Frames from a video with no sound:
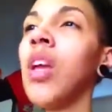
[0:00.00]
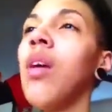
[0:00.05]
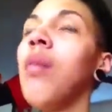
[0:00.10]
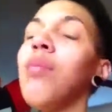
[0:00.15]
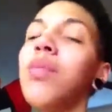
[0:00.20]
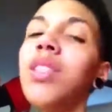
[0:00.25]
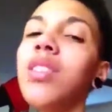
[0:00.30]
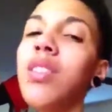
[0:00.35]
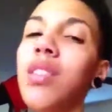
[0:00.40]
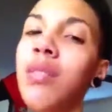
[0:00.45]

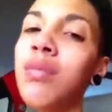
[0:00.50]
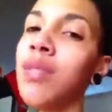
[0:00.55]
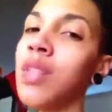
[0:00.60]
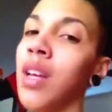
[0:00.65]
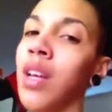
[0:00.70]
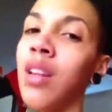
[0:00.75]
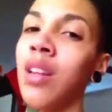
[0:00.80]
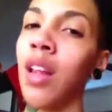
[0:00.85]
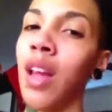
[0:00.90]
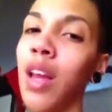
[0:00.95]
But you see what I'm
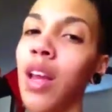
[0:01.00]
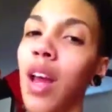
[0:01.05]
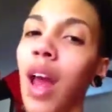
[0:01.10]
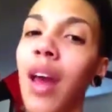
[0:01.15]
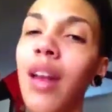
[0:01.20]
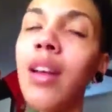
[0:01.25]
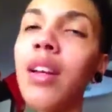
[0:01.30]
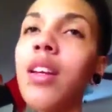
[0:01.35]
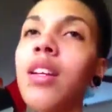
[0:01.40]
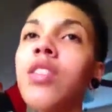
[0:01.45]
saying? Like,
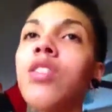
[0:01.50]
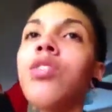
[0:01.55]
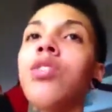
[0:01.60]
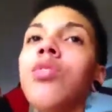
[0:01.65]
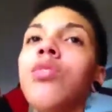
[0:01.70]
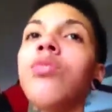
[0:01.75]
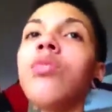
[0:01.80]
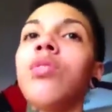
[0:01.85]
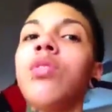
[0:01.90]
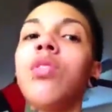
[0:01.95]

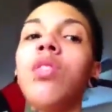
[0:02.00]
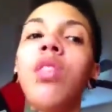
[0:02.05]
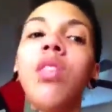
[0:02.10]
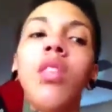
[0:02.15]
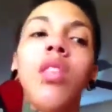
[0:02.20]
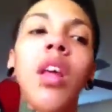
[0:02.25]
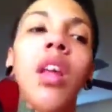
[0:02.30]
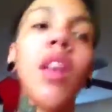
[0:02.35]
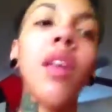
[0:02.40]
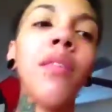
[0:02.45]

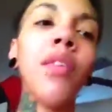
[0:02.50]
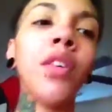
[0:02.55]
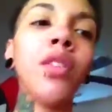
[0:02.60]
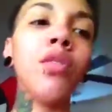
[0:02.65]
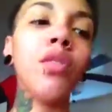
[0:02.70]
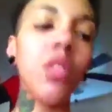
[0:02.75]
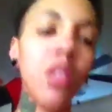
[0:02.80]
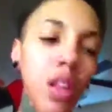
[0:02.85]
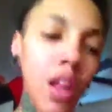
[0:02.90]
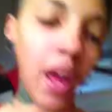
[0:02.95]
they never
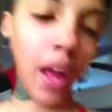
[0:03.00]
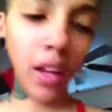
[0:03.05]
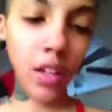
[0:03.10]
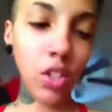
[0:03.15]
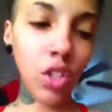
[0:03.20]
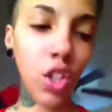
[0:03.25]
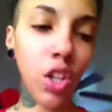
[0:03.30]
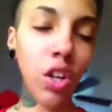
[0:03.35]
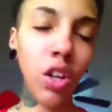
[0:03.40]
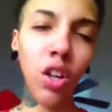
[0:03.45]
used to like
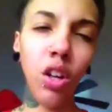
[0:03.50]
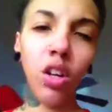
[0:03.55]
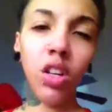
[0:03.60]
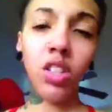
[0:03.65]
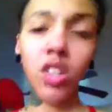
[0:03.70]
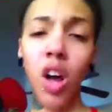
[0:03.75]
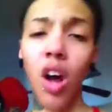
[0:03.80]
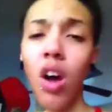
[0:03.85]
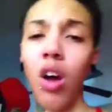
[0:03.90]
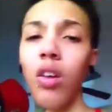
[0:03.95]
chill or
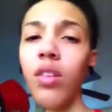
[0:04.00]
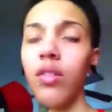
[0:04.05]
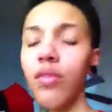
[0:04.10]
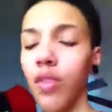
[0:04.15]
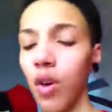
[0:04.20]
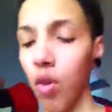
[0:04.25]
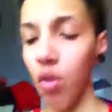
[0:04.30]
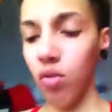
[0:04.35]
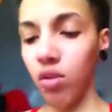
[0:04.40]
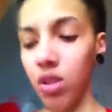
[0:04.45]
talk on the
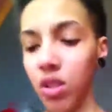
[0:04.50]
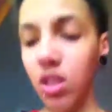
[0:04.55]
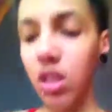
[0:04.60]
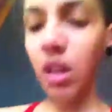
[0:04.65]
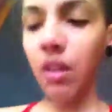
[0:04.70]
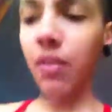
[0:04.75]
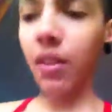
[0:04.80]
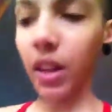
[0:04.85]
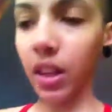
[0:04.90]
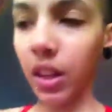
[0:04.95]
phone and
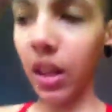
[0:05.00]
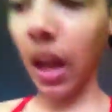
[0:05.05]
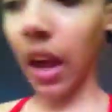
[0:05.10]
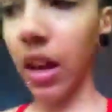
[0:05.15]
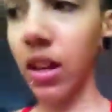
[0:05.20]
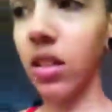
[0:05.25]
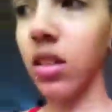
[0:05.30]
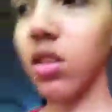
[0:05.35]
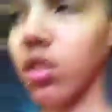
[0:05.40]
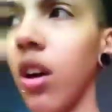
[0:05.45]
stuff like
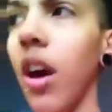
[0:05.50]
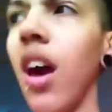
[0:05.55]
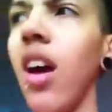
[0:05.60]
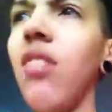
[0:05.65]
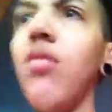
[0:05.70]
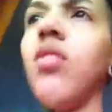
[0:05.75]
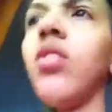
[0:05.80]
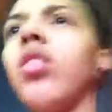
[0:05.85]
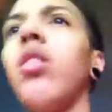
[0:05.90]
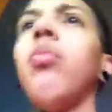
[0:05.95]
that until
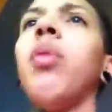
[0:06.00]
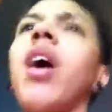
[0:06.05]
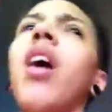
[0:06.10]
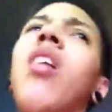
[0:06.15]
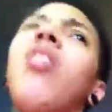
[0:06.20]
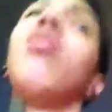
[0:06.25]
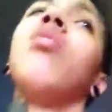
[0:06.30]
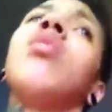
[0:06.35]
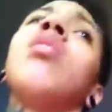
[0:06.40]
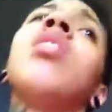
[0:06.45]
after
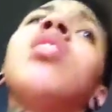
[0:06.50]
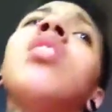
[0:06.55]
about,